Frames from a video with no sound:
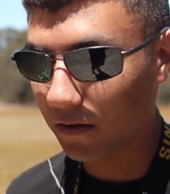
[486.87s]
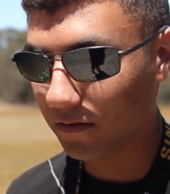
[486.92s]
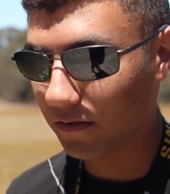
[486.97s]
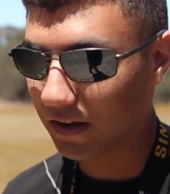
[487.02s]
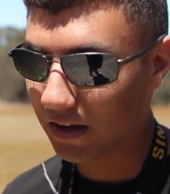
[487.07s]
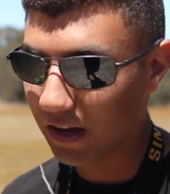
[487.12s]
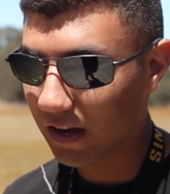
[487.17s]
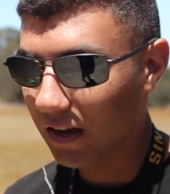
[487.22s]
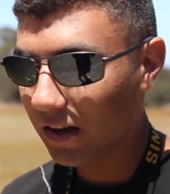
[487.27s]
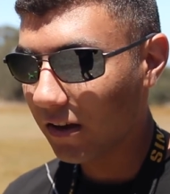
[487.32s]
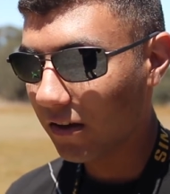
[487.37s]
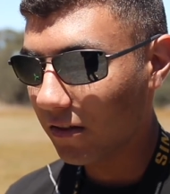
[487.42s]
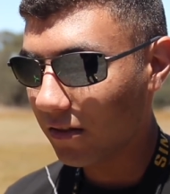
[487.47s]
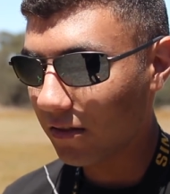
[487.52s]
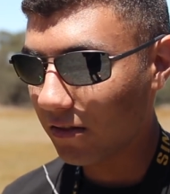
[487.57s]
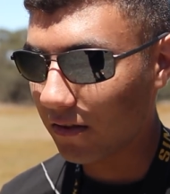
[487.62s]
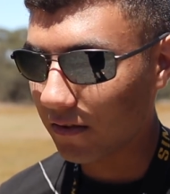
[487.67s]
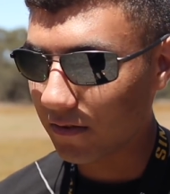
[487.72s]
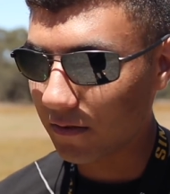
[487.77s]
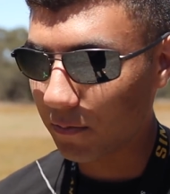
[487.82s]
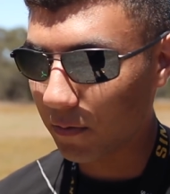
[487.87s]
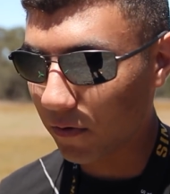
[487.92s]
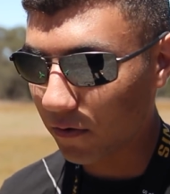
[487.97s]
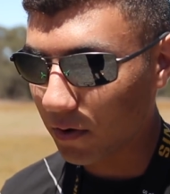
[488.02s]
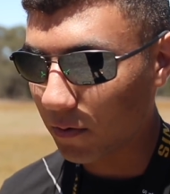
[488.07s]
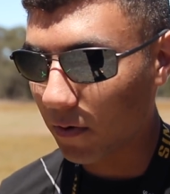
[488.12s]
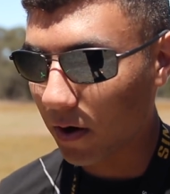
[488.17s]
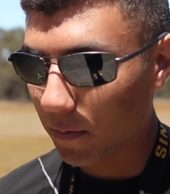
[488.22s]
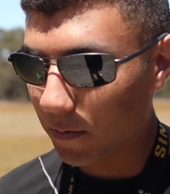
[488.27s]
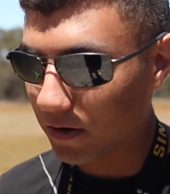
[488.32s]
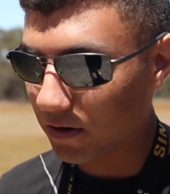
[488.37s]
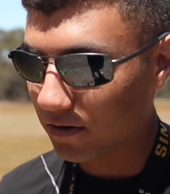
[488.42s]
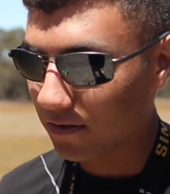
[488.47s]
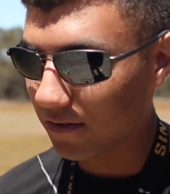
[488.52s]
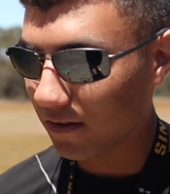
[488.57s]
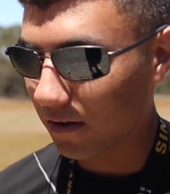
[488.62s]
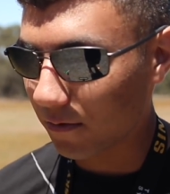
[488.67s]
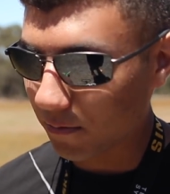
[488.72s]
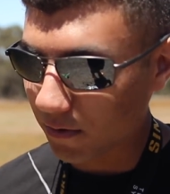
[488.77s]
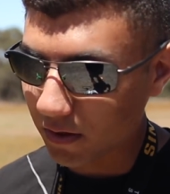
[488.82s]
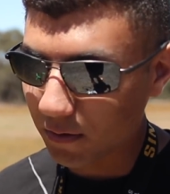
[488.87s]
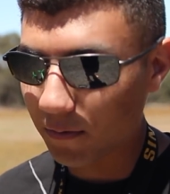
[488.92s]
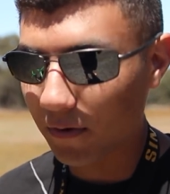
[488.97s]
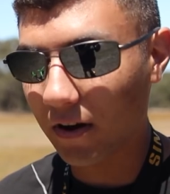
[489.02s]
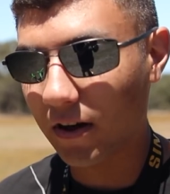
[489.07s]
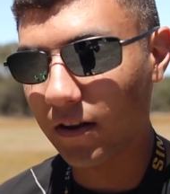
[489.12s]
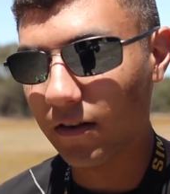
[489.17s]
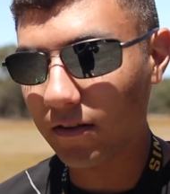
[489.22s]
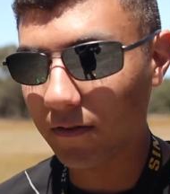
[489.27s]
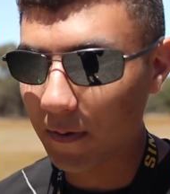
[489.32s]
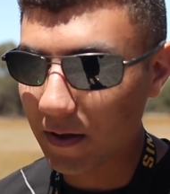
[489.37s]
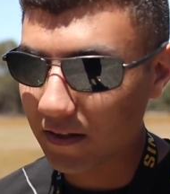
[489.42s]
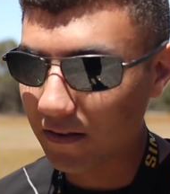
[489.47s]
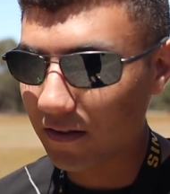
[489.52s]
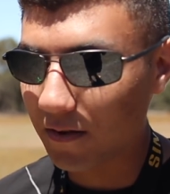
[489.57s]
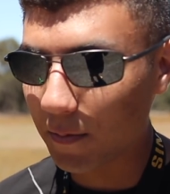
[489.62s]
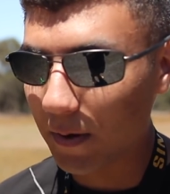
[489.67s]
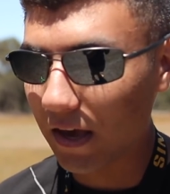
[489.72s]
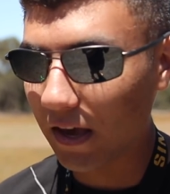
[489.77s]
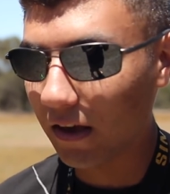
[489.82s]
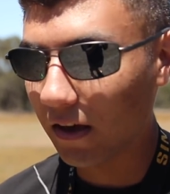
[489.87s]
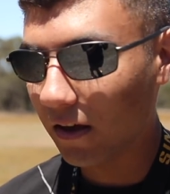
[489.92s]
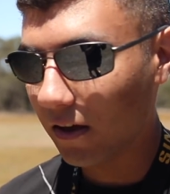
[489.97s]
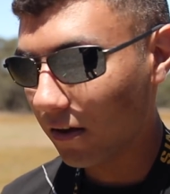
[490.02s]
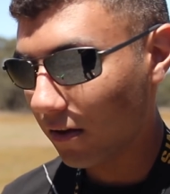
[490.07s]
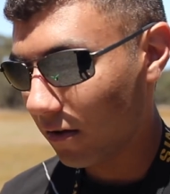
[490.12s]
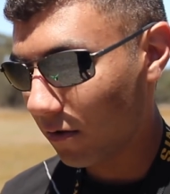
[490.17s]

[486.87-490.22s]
I was like, this is performing well, but it's not really where I expect it to be.